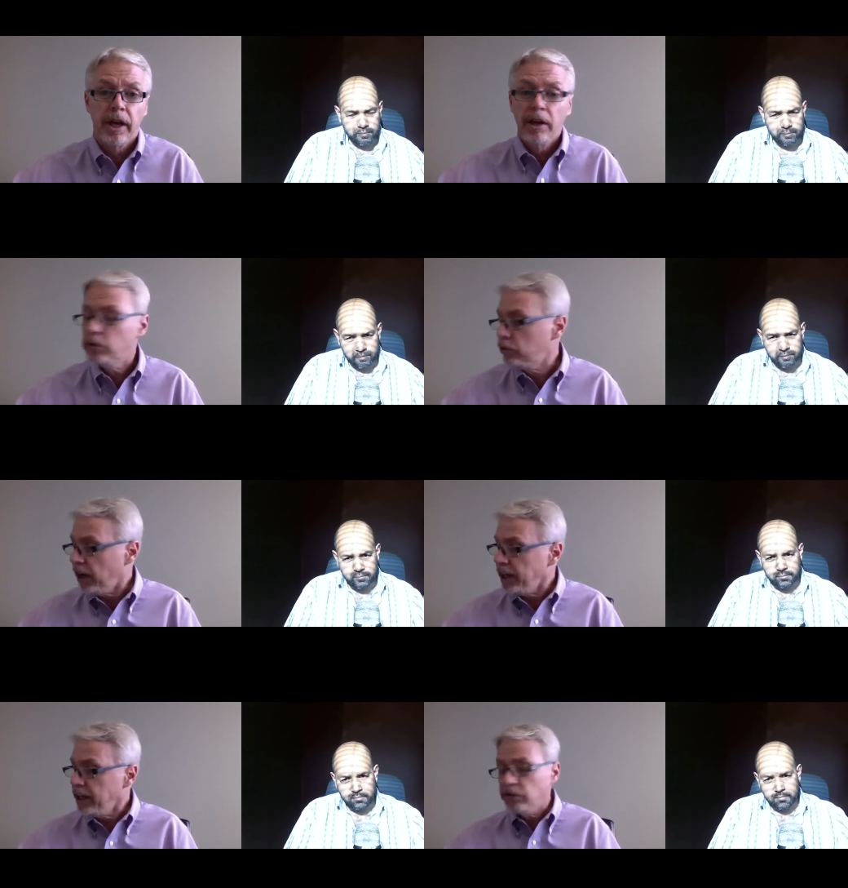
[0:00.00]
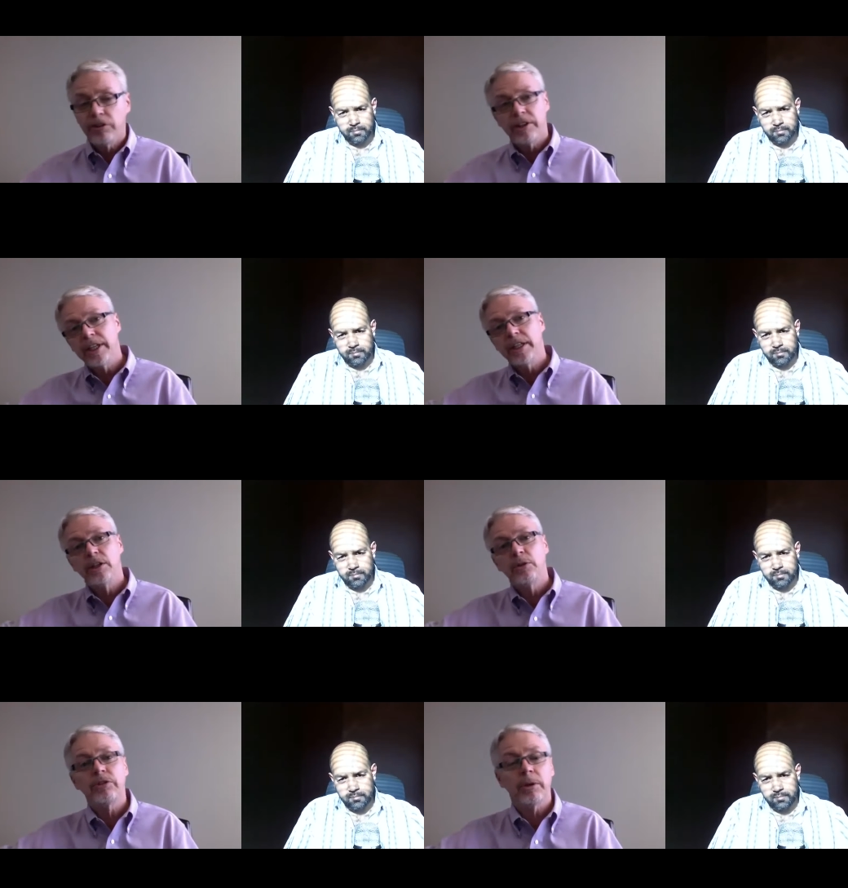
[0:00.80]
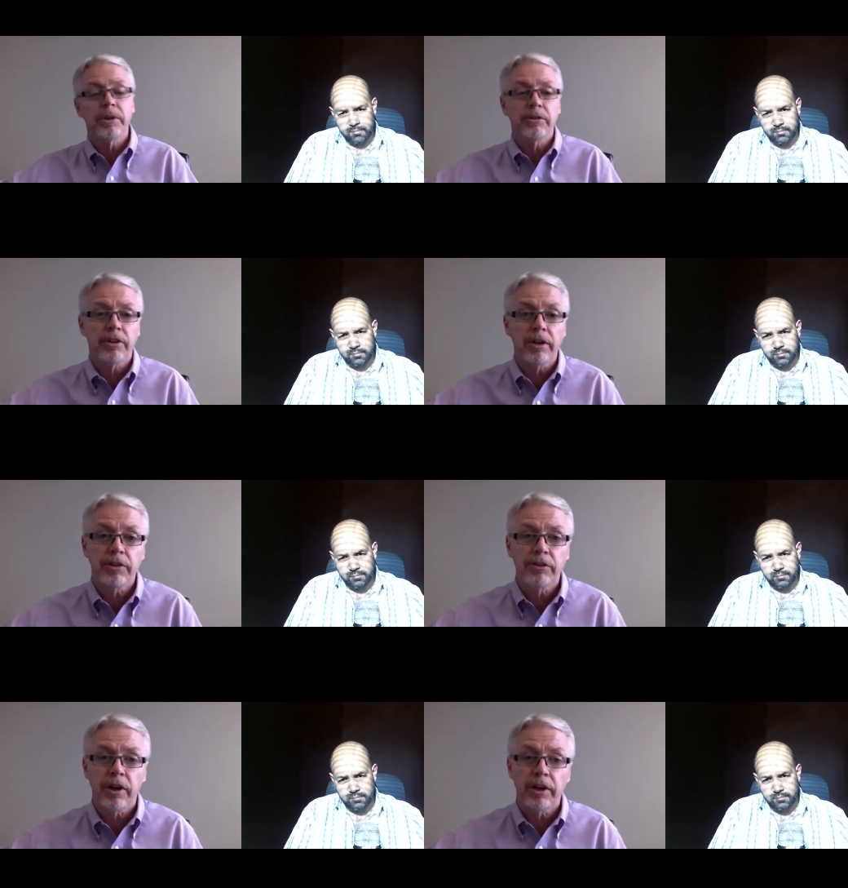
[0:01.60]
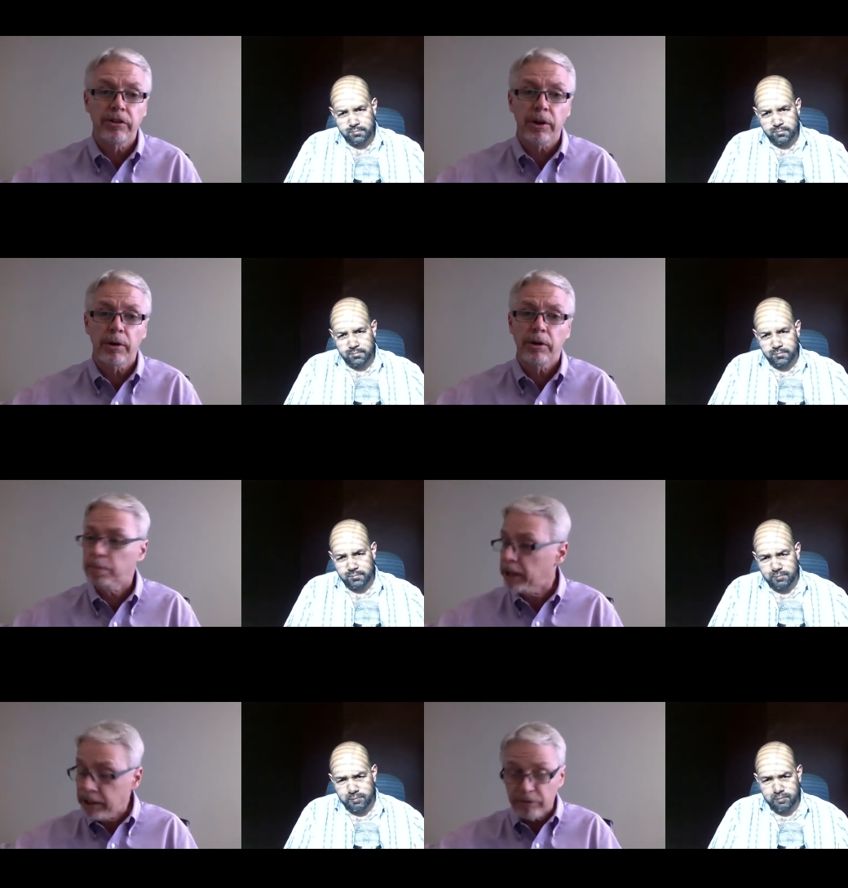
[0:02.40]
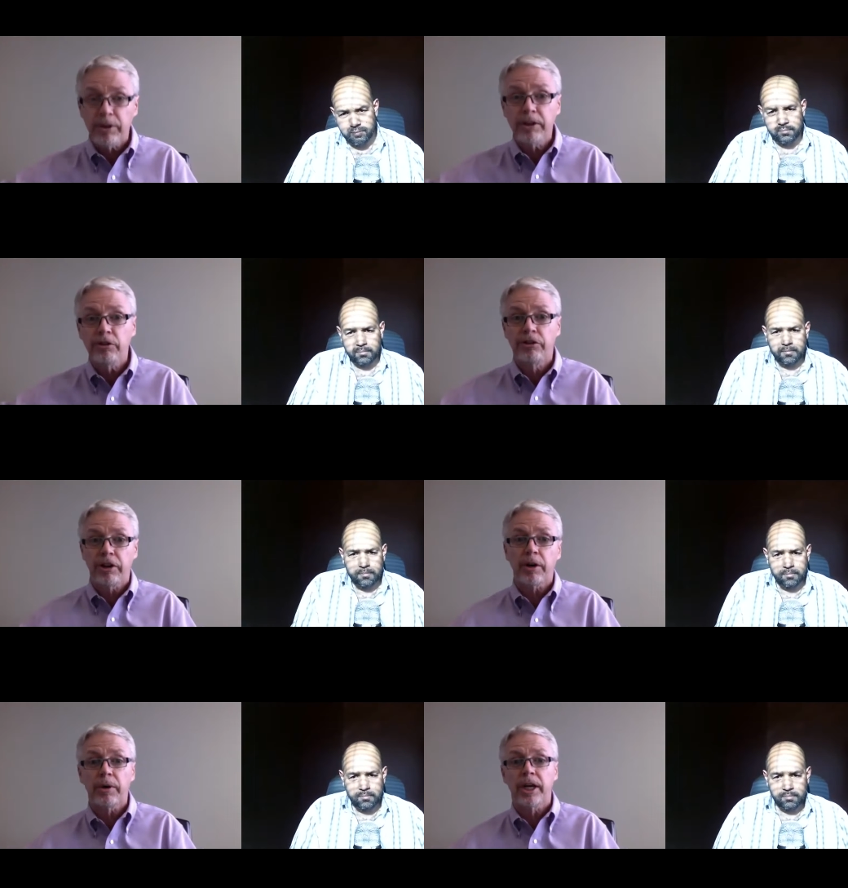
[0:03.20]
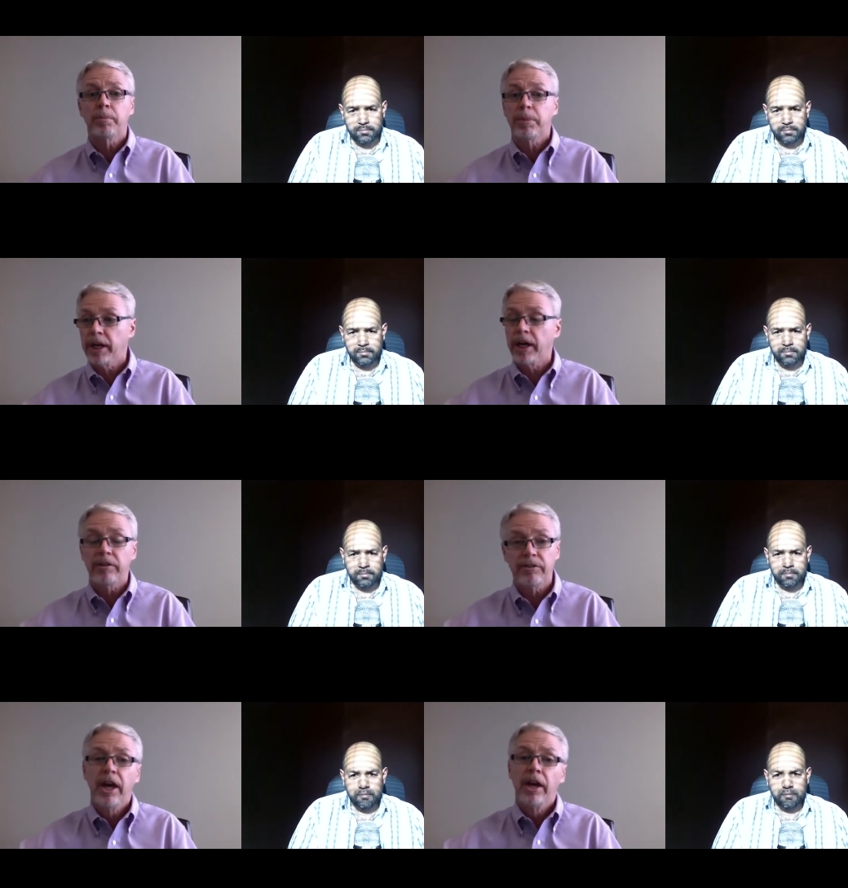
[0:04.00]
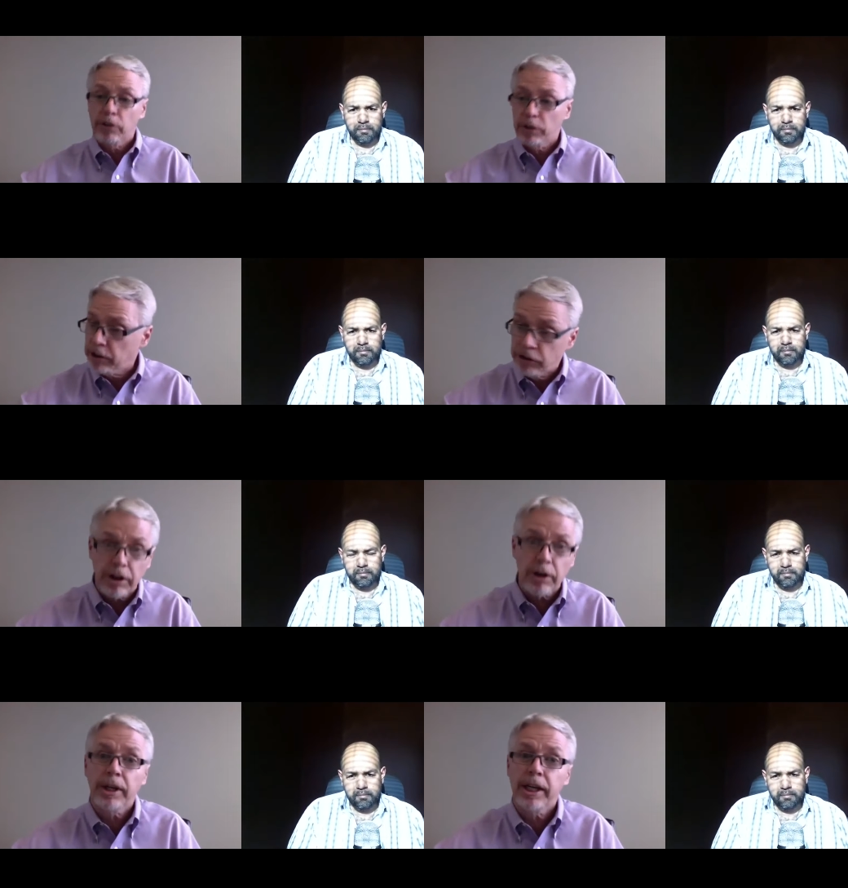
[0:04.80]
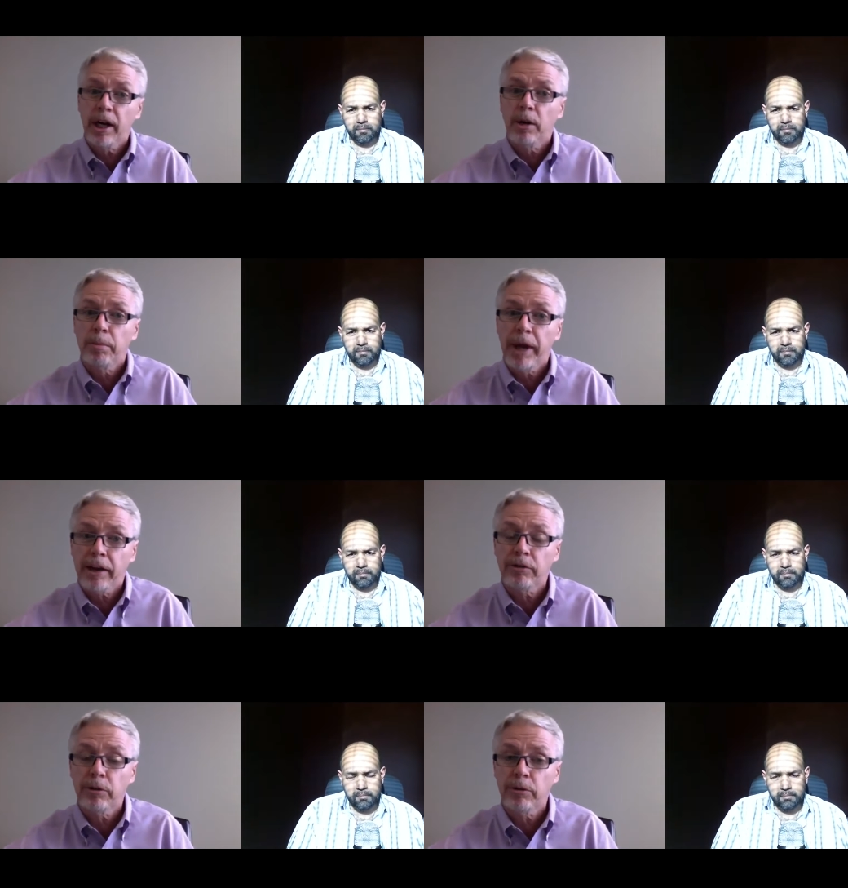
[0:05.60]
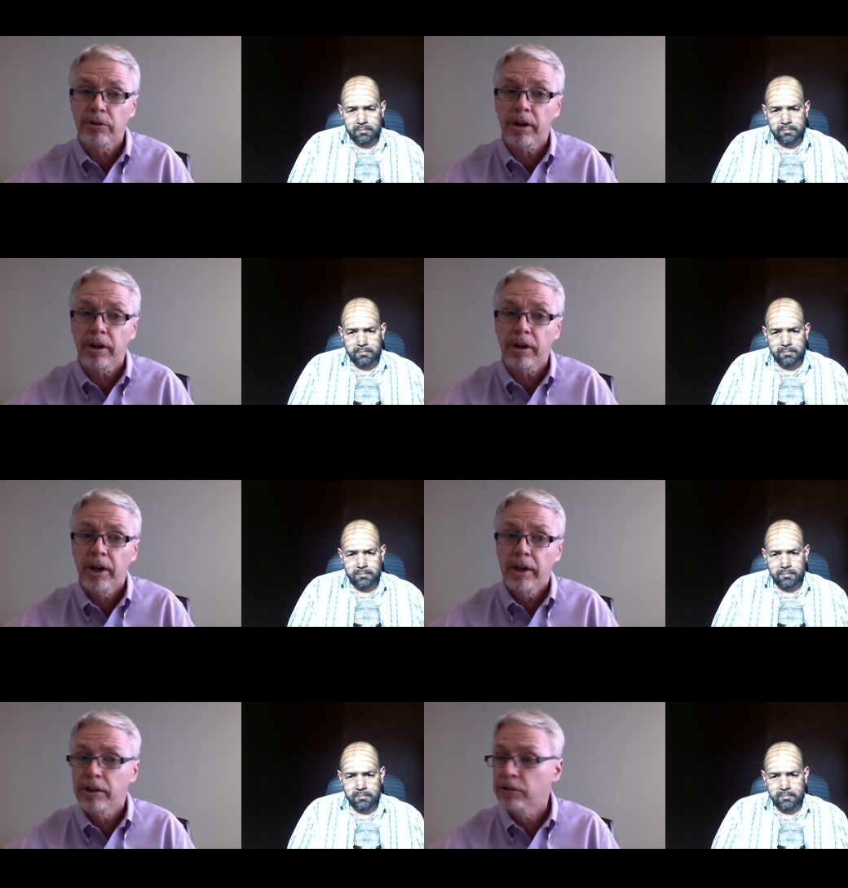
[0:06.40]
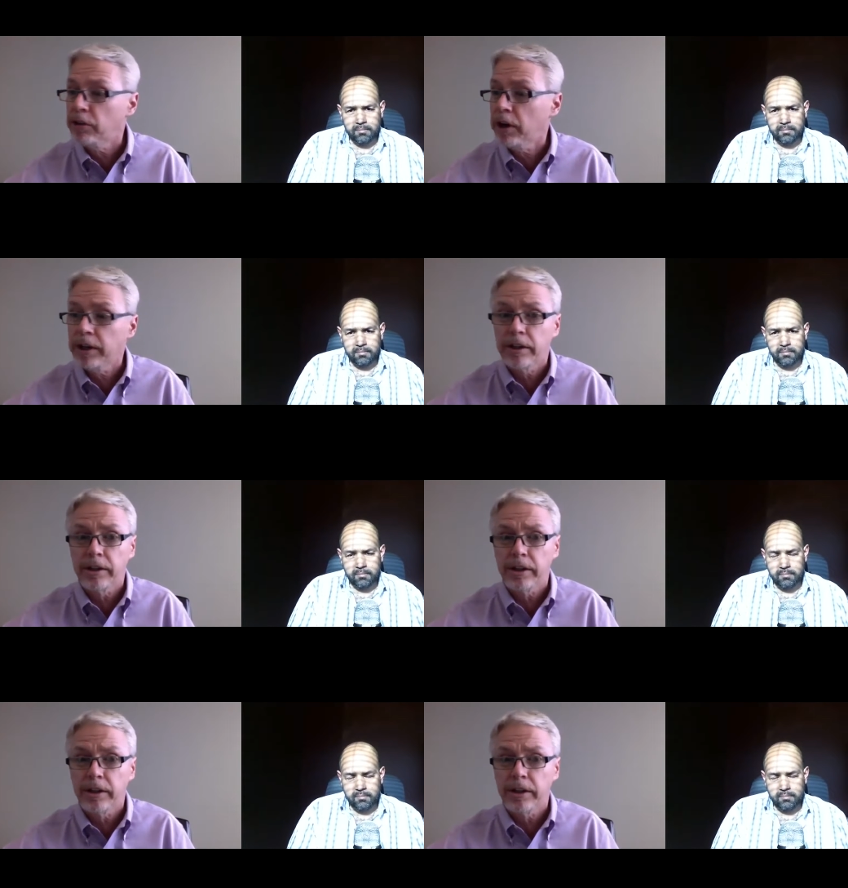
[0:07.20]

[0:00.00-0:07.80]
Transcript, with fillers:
Speaker 1: So if I get Janine to do some of the stuff that's on Jerry's plate, it frees Jerry up enough so that Jerry can help Max do stuff that's on, you